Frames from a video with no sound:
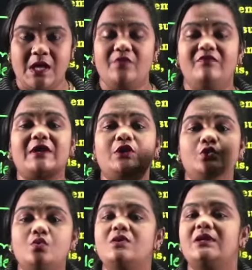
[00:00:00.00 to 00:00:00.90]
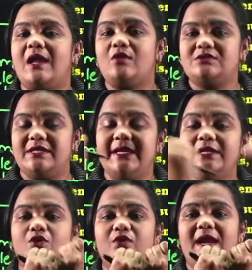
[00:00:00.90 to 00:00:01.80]
When two clouds hit
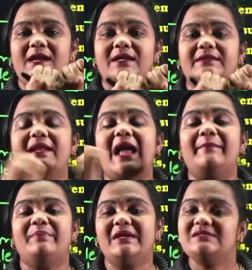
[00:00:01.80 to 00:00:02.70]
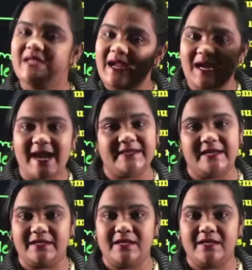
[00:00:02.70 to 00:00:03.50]
together, there appears a lightning.